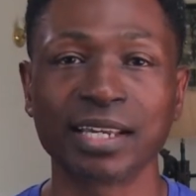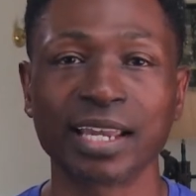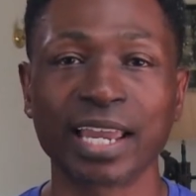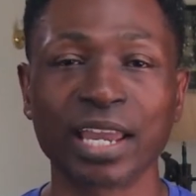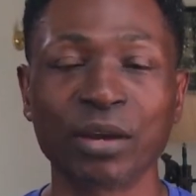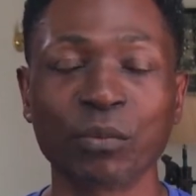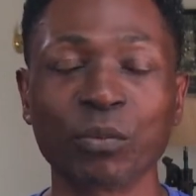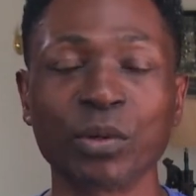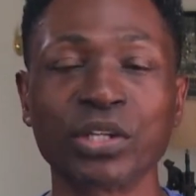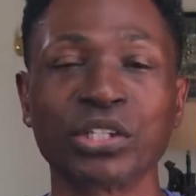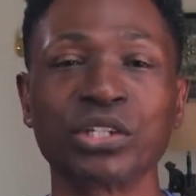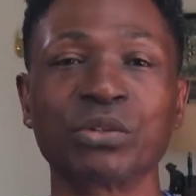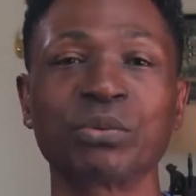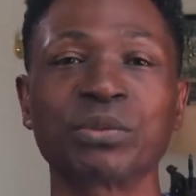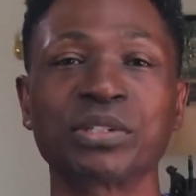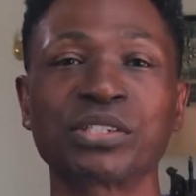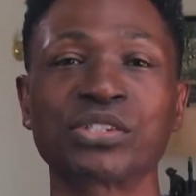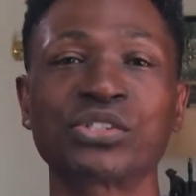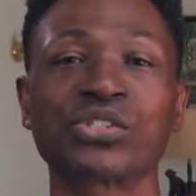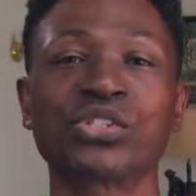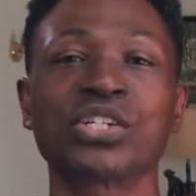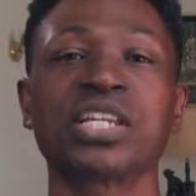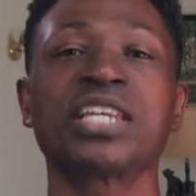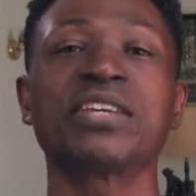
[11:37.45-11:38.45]
And when you
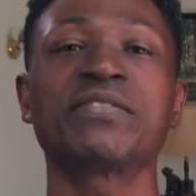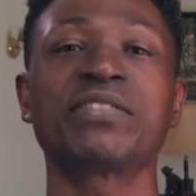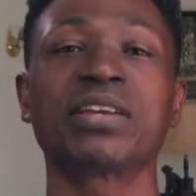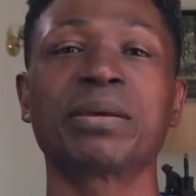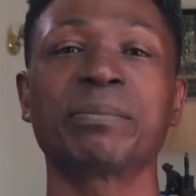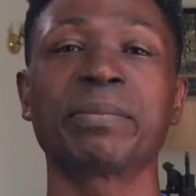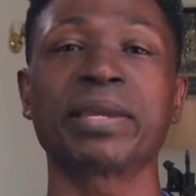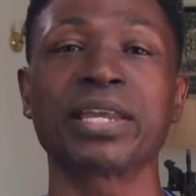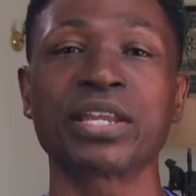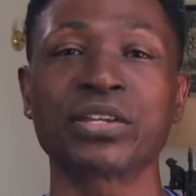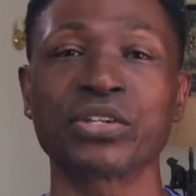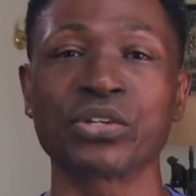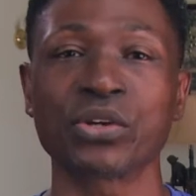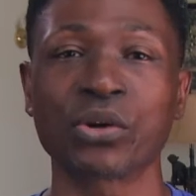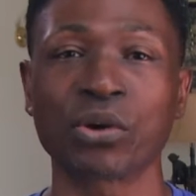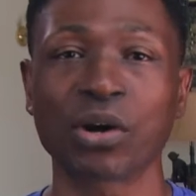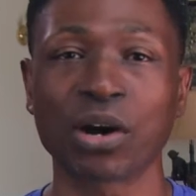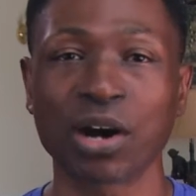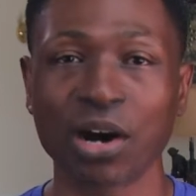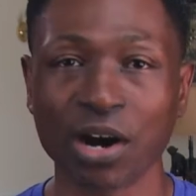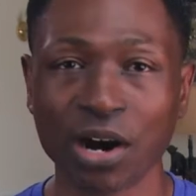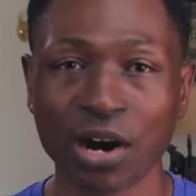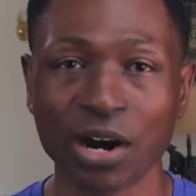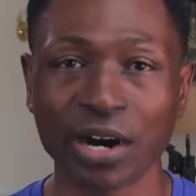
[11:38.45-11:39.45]
receive him in your
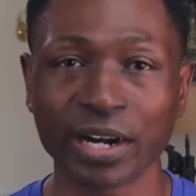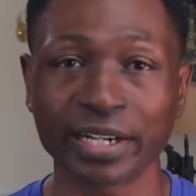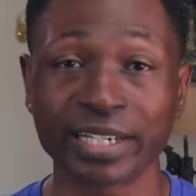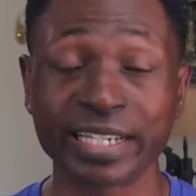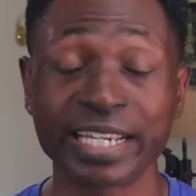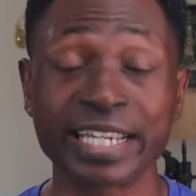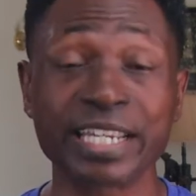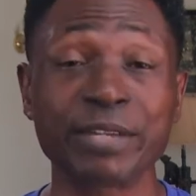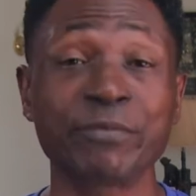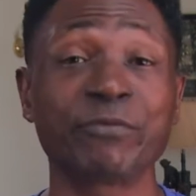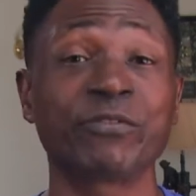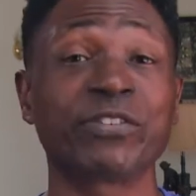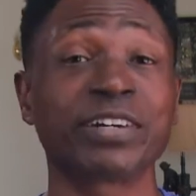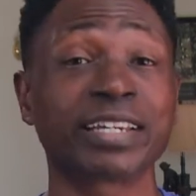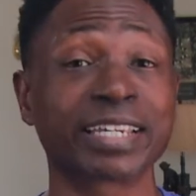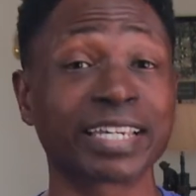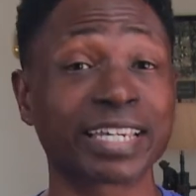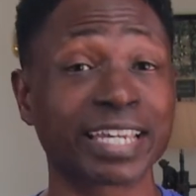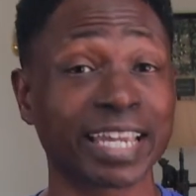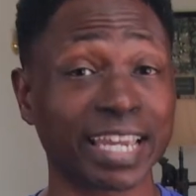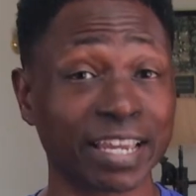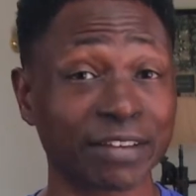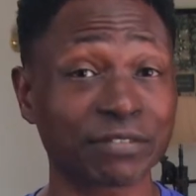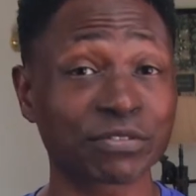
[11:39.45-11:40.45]
heart, he
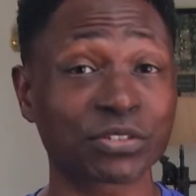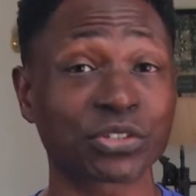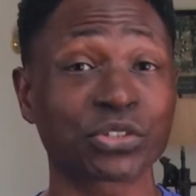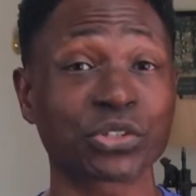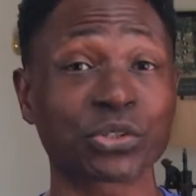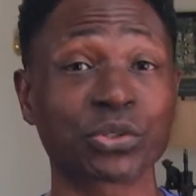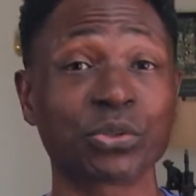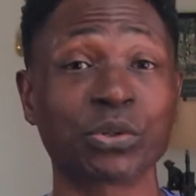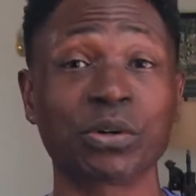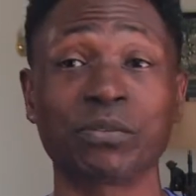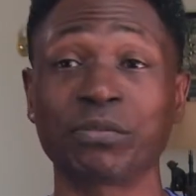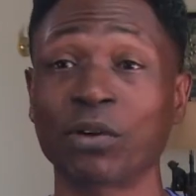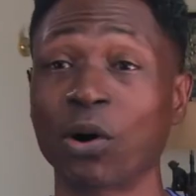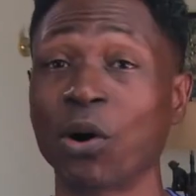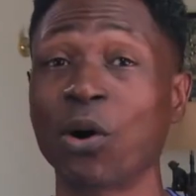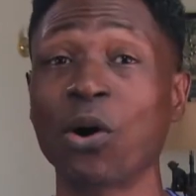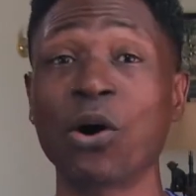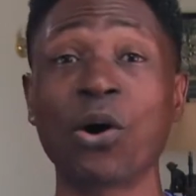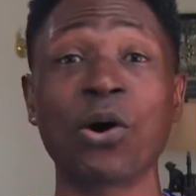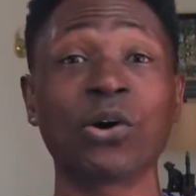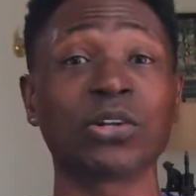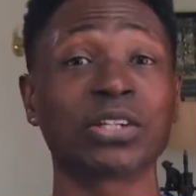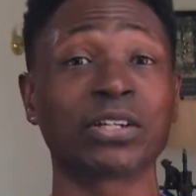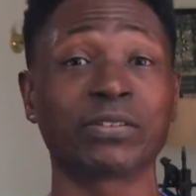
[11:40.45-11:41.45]
forgives you of
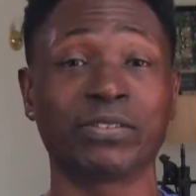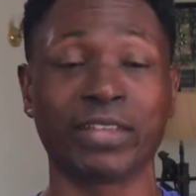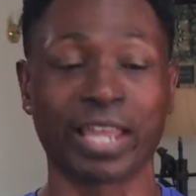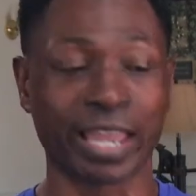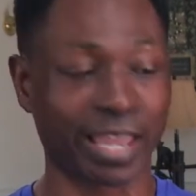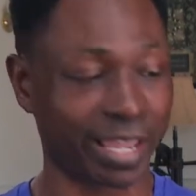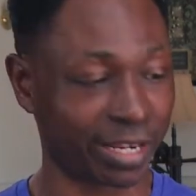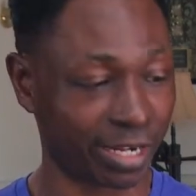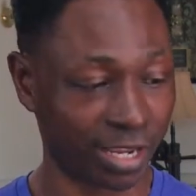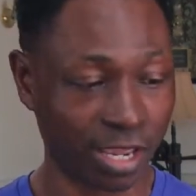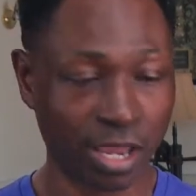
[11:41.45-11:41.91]
all of that